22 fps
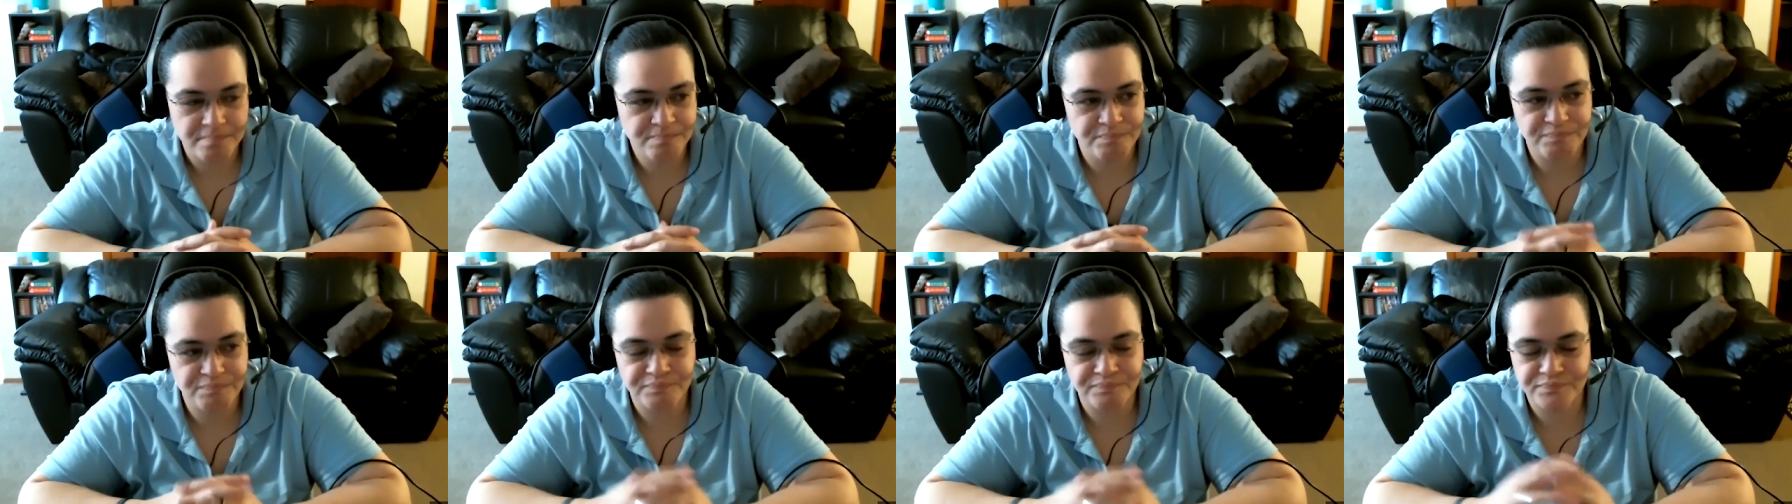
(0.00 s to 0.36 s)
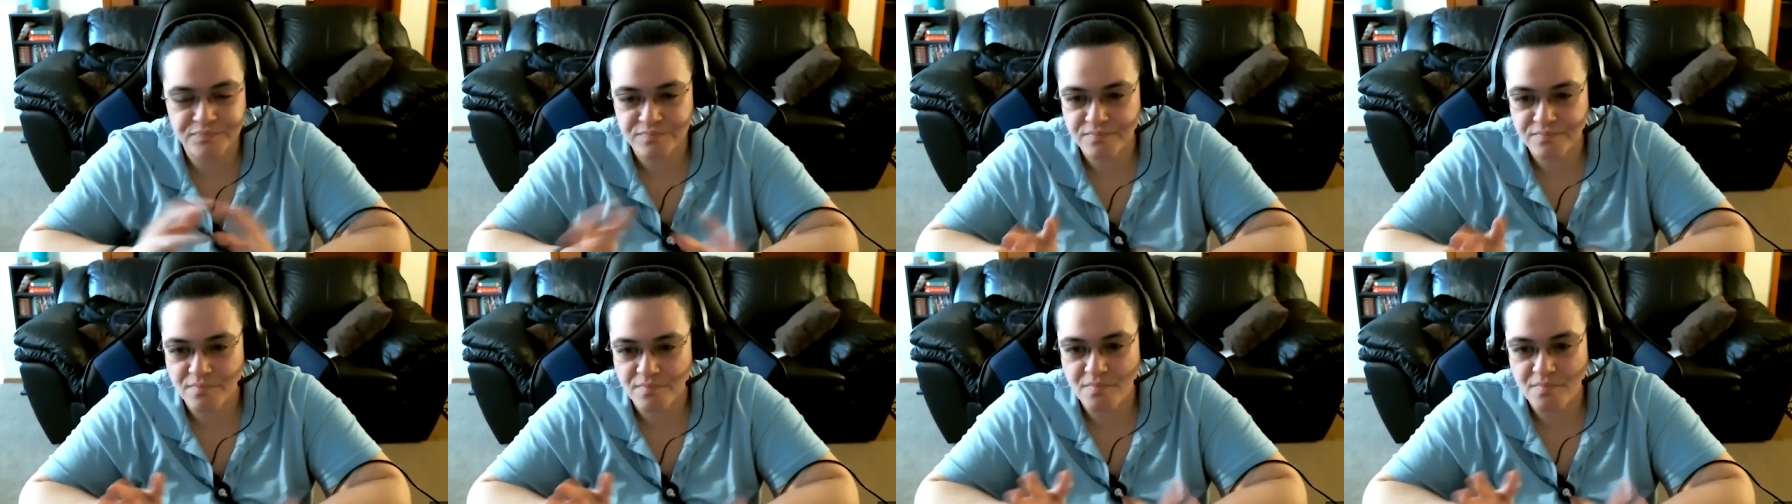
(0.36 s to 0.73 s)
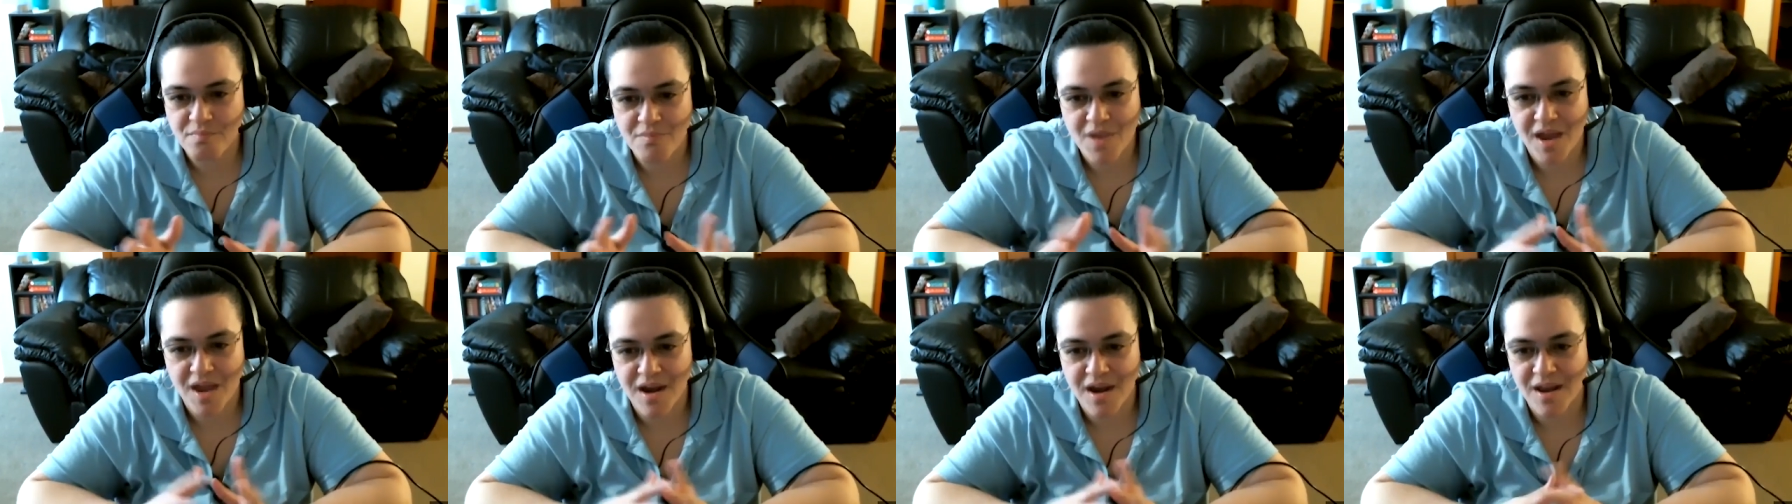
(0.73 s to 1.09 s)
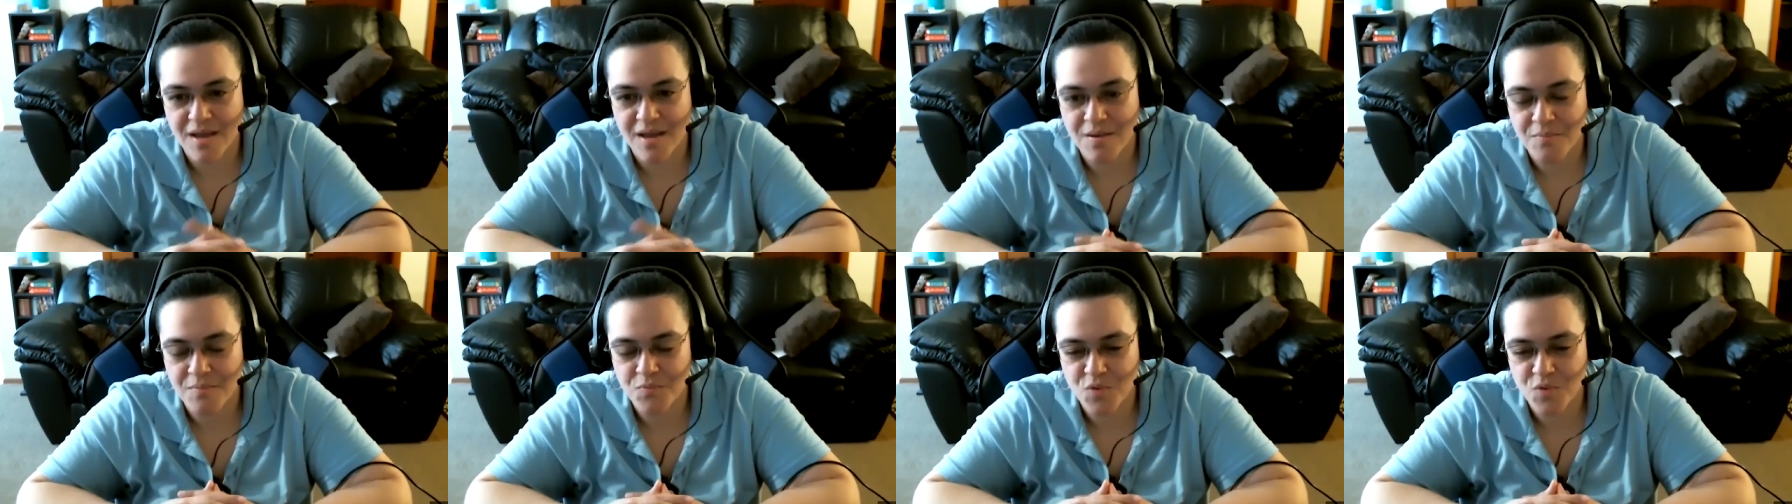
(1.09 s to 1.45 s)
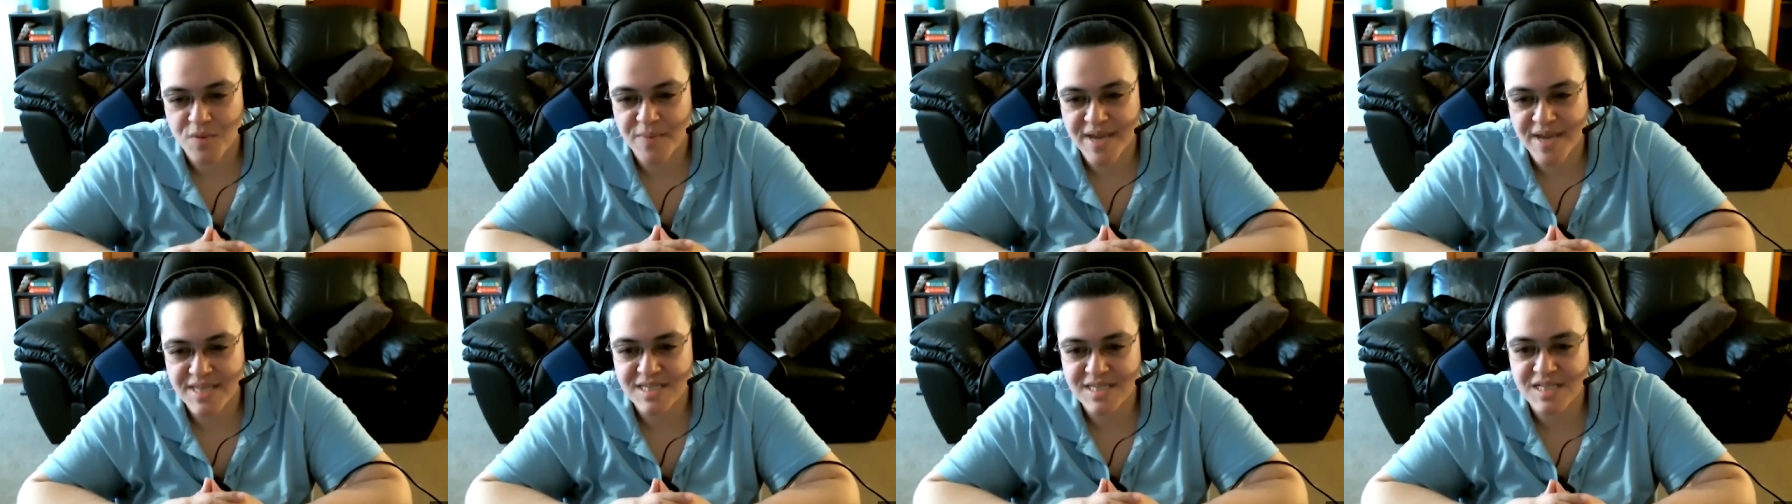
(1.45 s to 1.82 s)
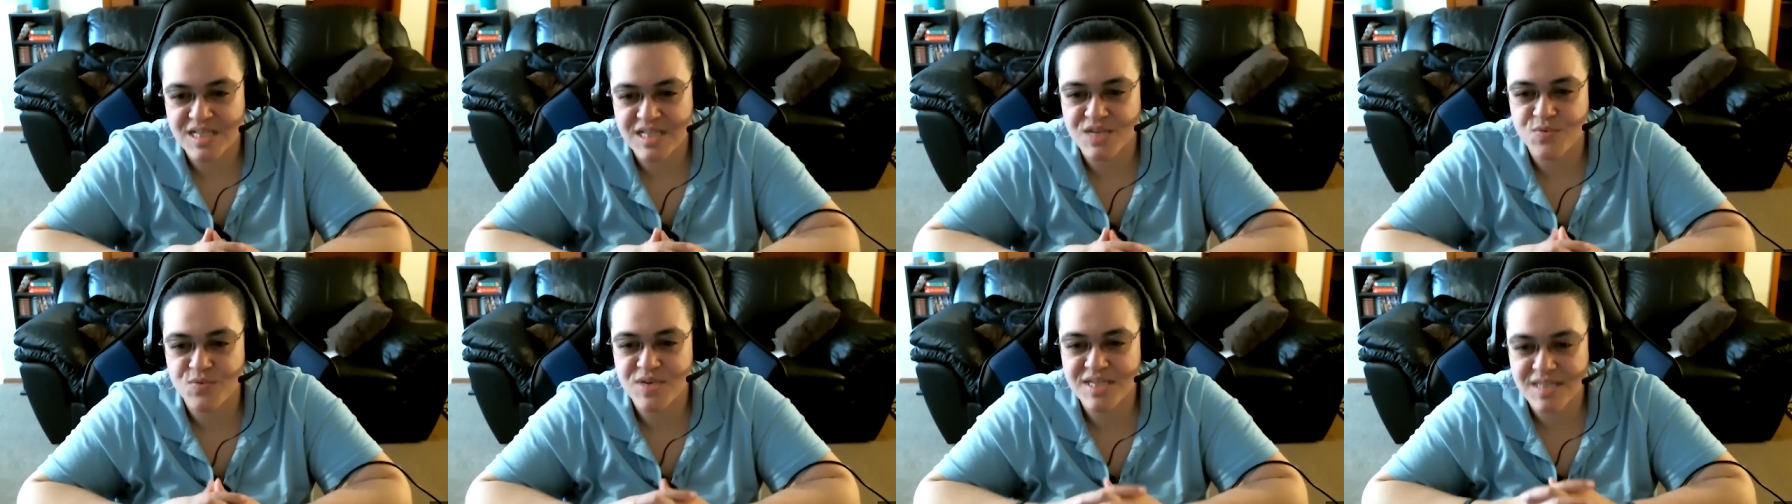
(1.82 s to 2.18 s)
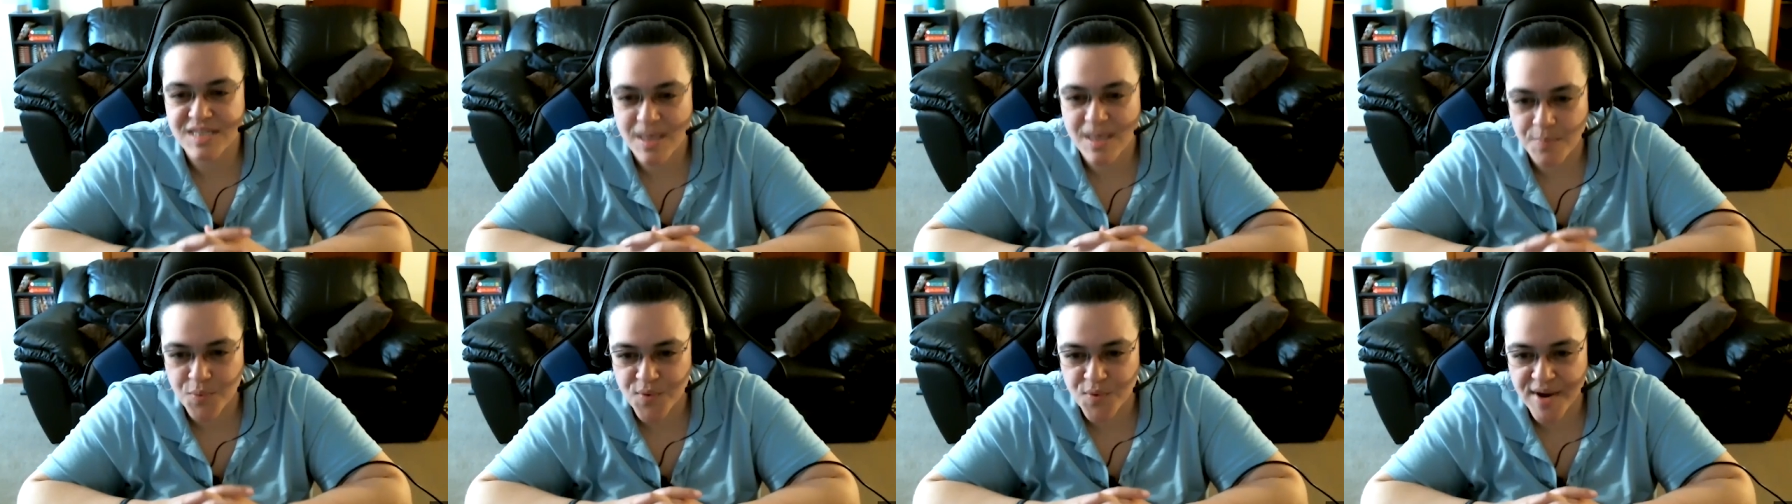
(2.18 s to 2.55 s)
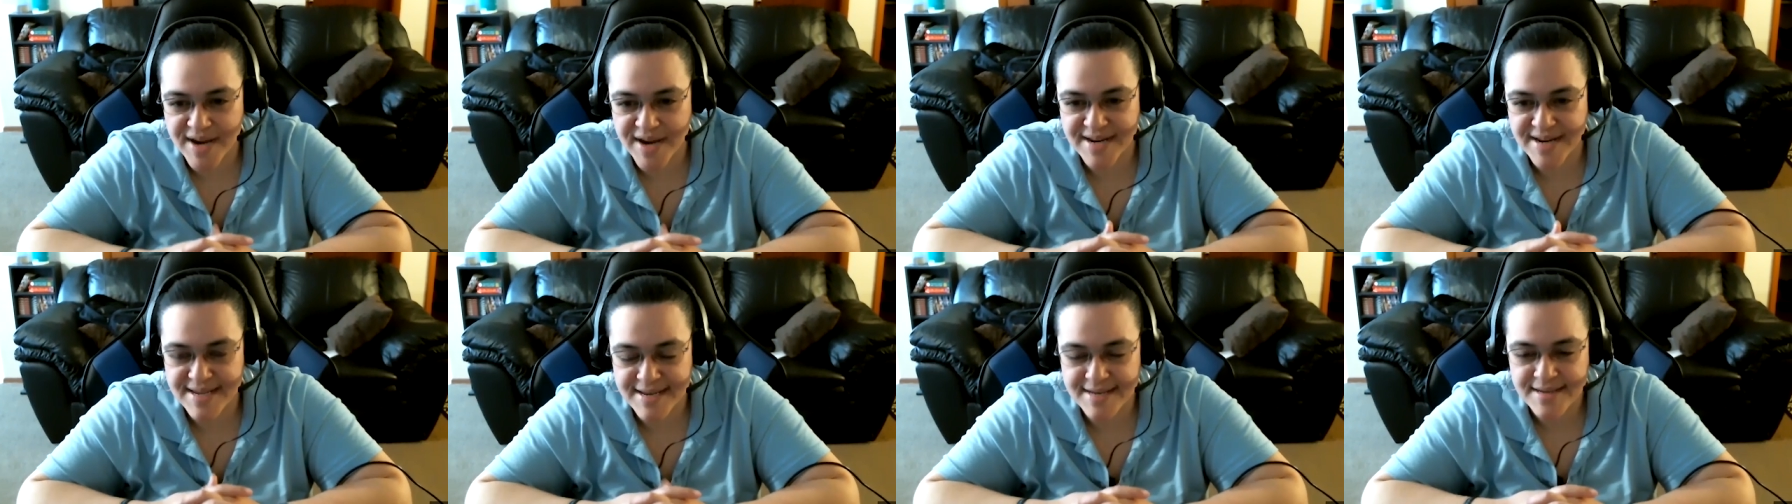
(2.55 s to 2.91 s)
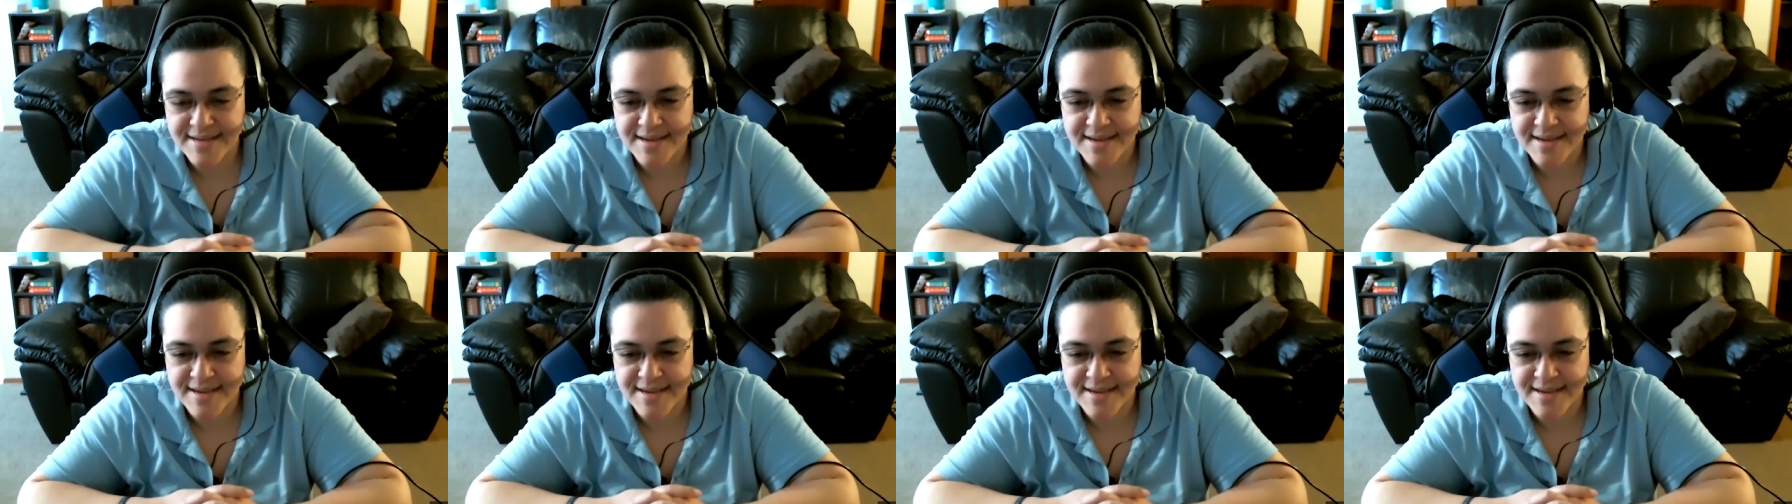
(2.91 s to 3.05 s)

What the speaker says: and then we separated.